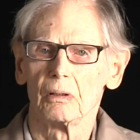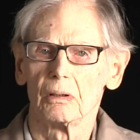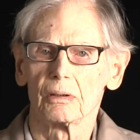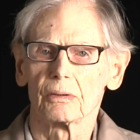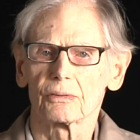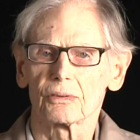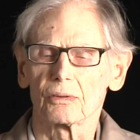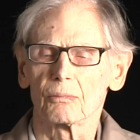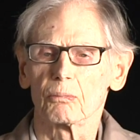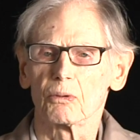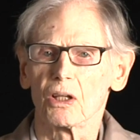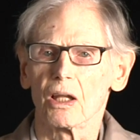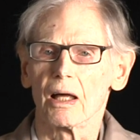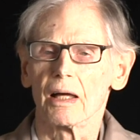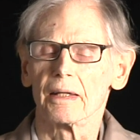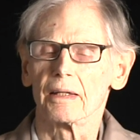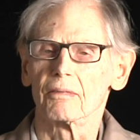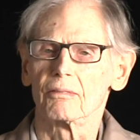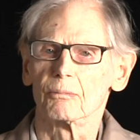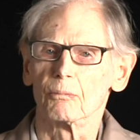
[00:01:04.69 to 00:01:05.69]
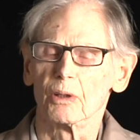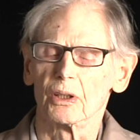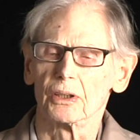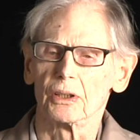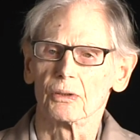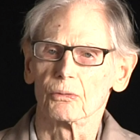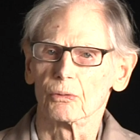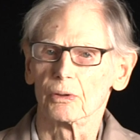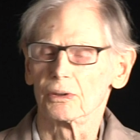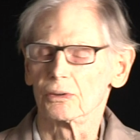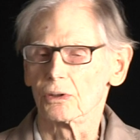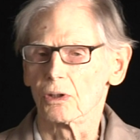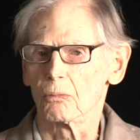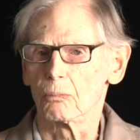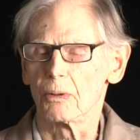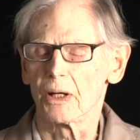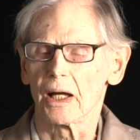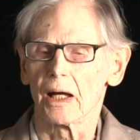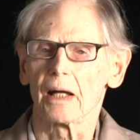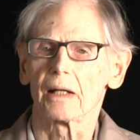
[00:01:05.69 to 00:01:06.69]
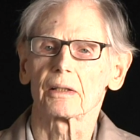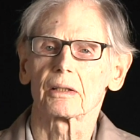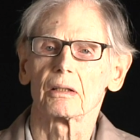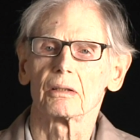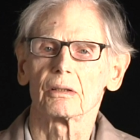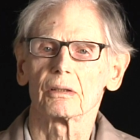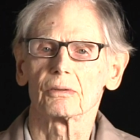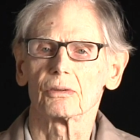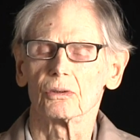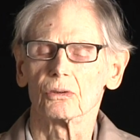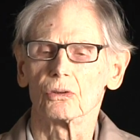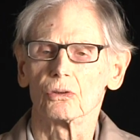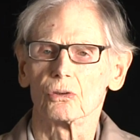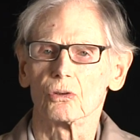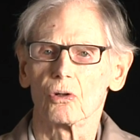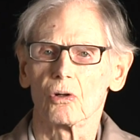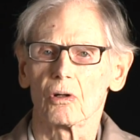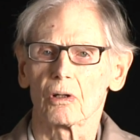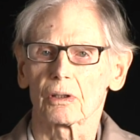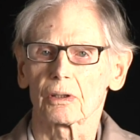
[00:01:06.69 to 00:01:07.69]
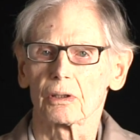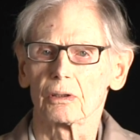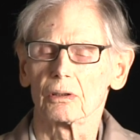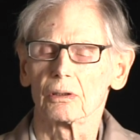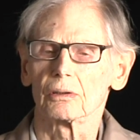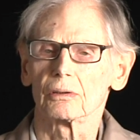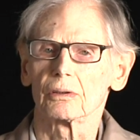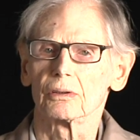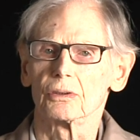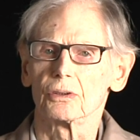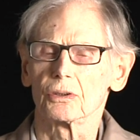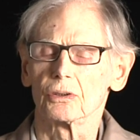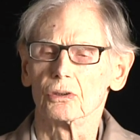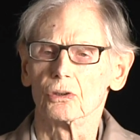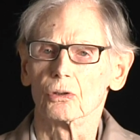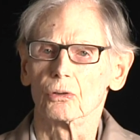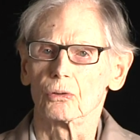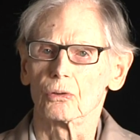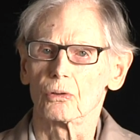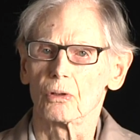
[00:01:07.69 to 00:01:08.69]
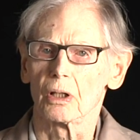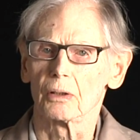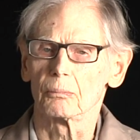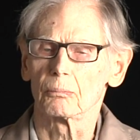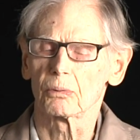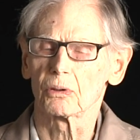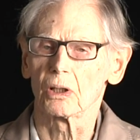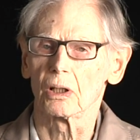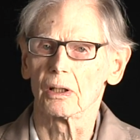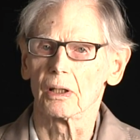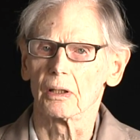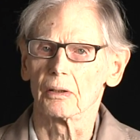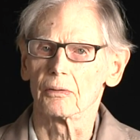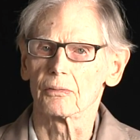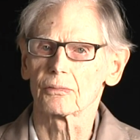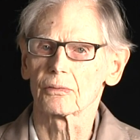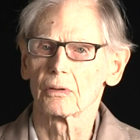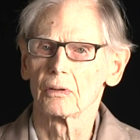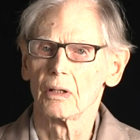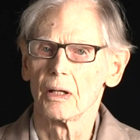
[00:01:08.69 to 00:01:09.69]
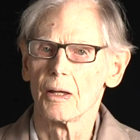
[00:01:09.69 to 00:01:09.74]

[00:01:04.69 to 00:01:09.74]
supply of money, we'd go back to New York and he'd continue to write plays.